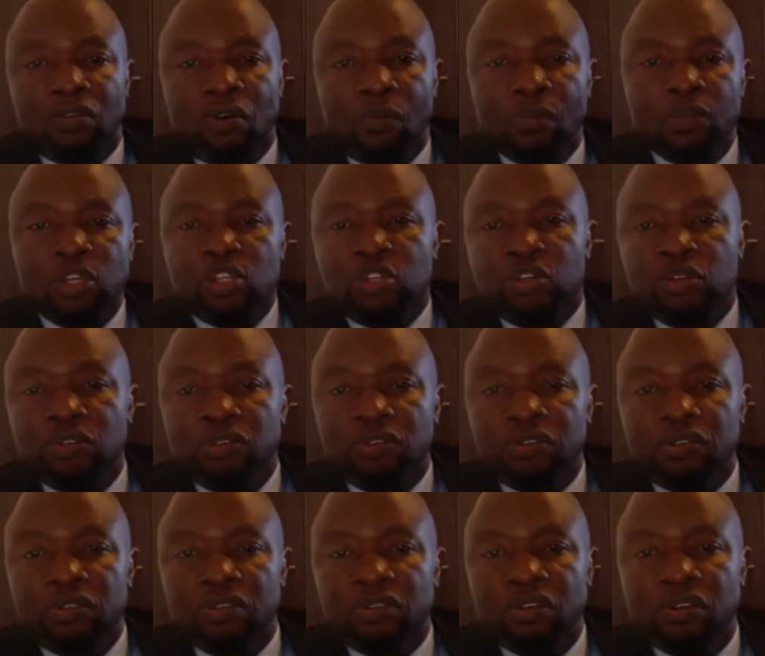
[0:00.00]

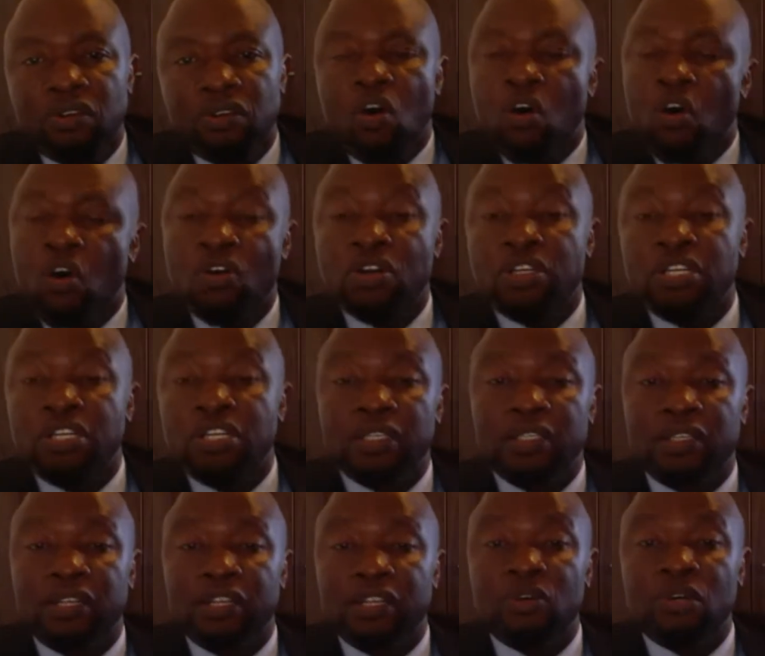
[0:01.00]
omissions, or
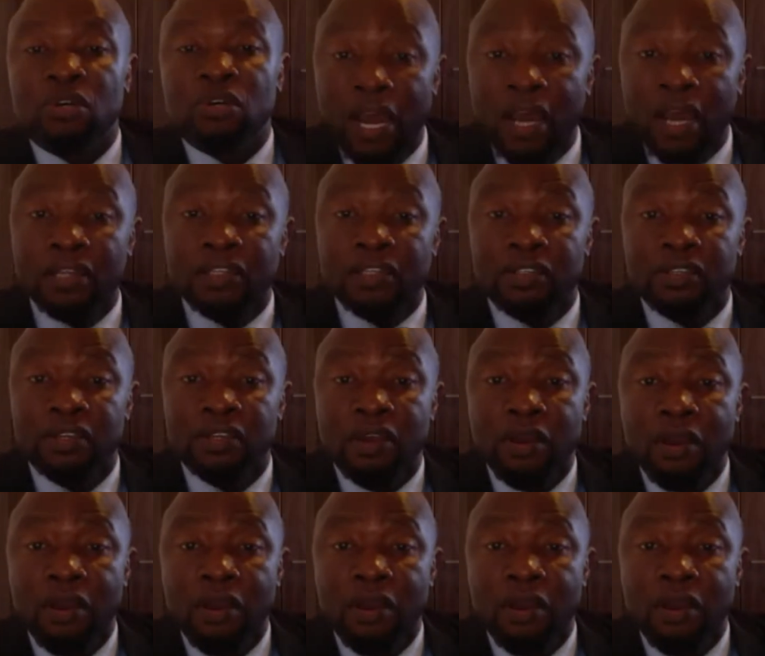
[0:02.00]
conduct that occurred,